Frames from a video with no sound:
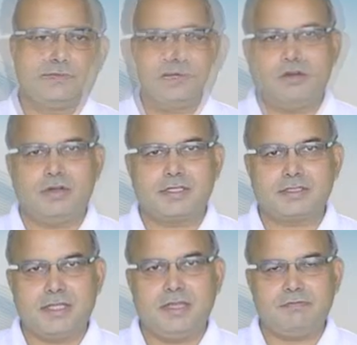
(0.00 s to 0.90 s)
Now it
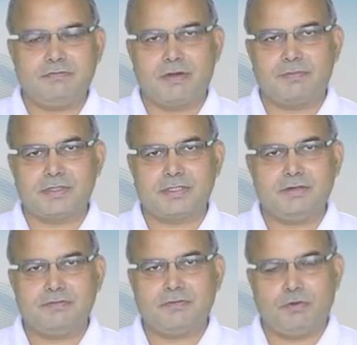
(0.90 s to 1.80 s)
is same
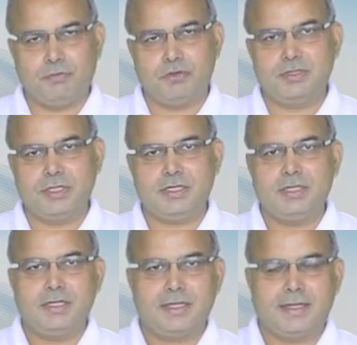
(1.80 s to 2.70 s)
1% for both the
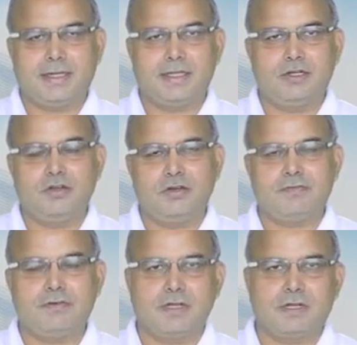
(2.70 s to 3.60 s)
category
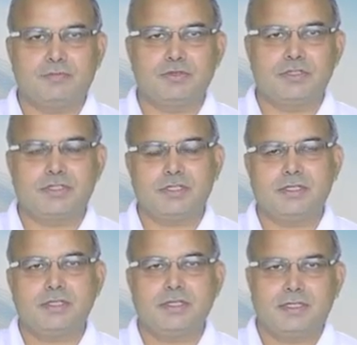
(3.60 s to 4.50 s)
of
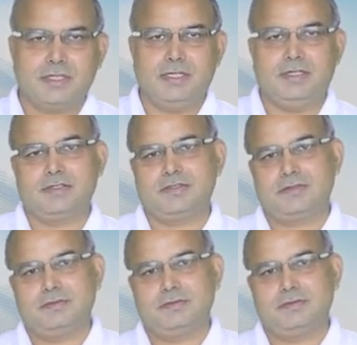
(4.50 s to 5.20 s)
composition dealers.